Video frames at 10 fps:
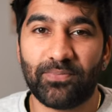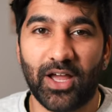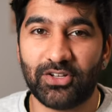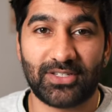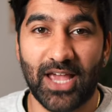
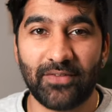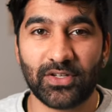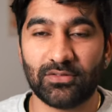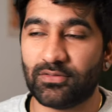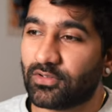I just
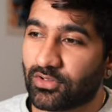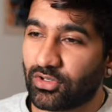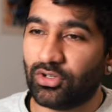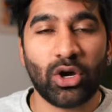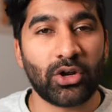haven't
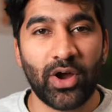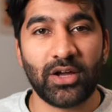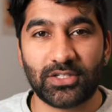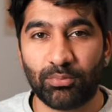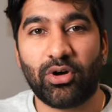got
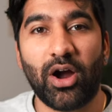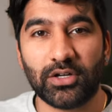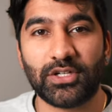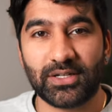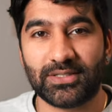around to
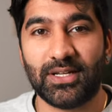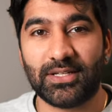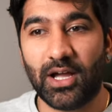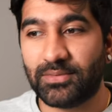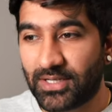prioritizing the
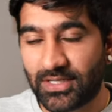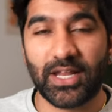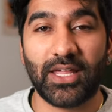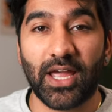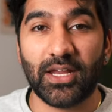time to
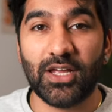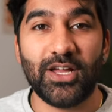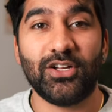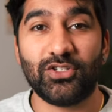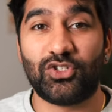dedicate
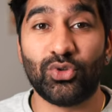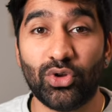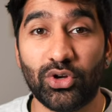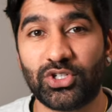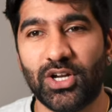to
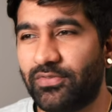Notion.